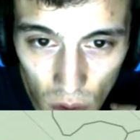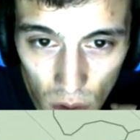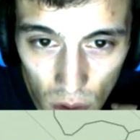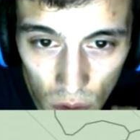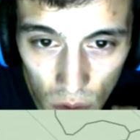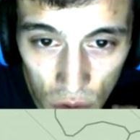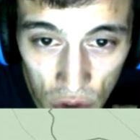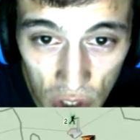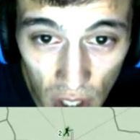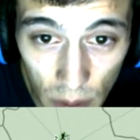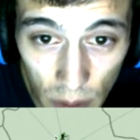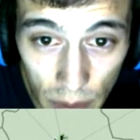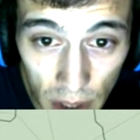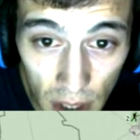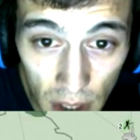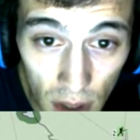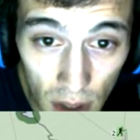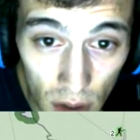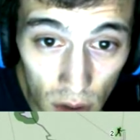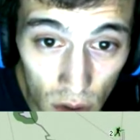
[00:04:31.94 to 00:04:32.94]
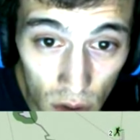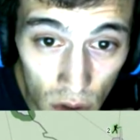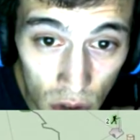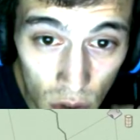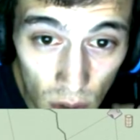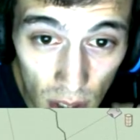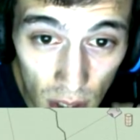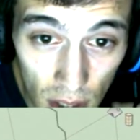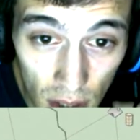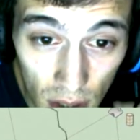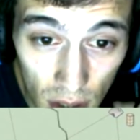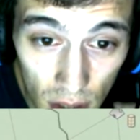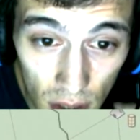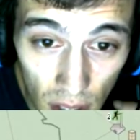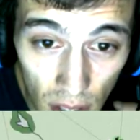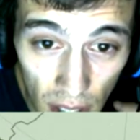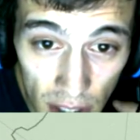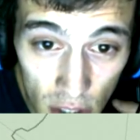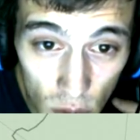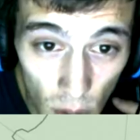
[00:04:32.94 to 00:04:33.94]
or Germany, or Sweden.
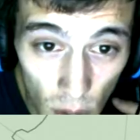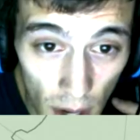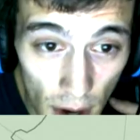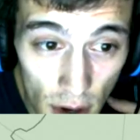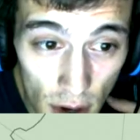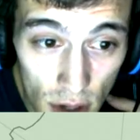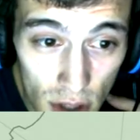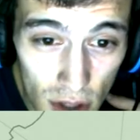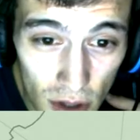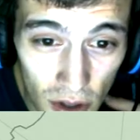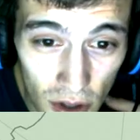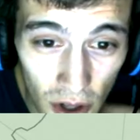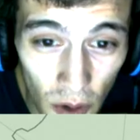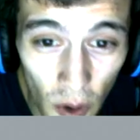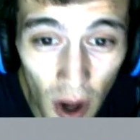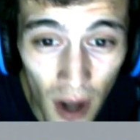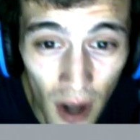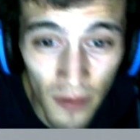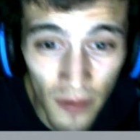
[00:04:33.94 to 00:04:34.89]
And Sweden is not going to work